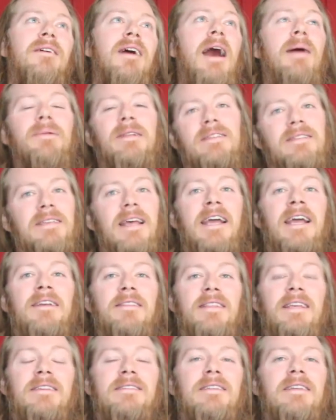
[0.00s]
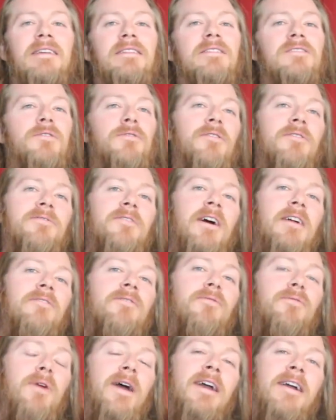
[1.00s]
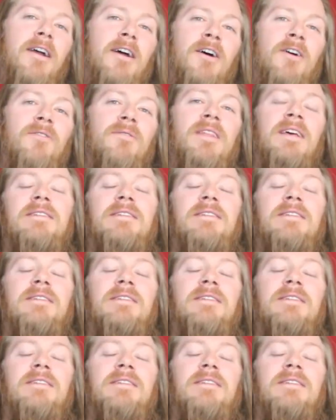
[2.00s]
I'm going to say it, this is certified Fuego.